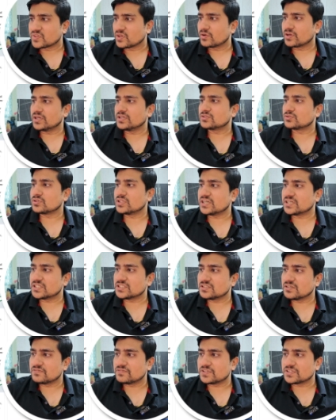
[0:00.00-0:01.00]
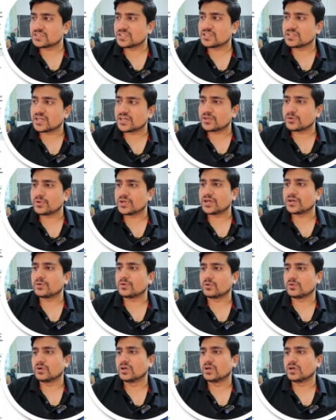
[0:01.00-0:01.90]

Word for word: Okay, so that is the first thing that you need to do.